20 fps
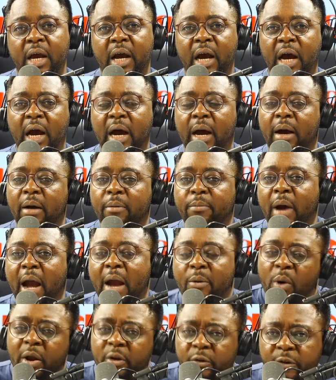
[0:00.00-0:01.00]
uh,
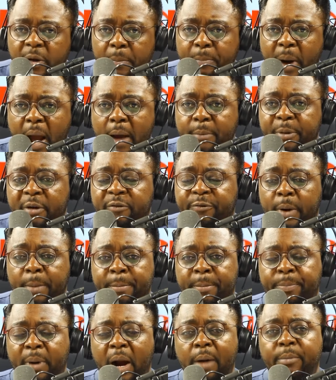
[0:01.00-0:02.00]
I went to a primary
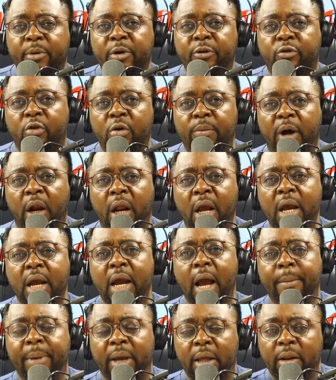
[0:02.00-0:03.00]
from primary school, but
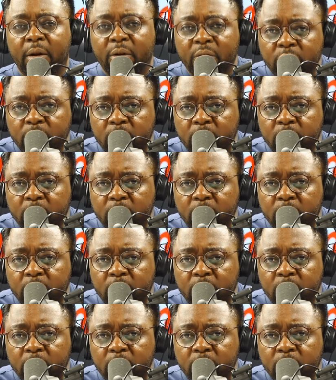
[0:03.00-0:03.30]
I mean,